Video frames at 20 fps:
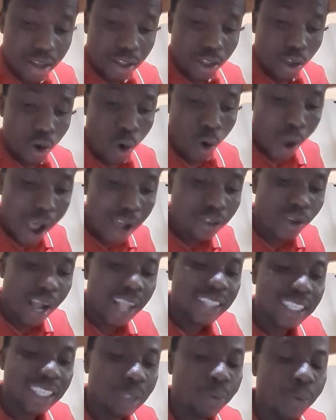So we have to
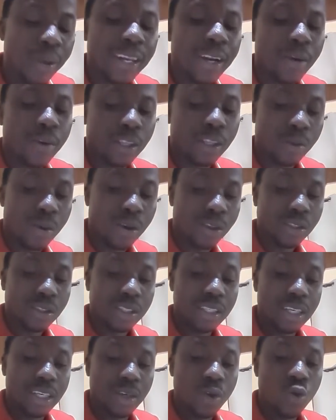anticipate the response.
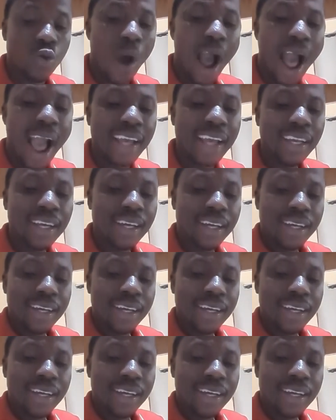Why?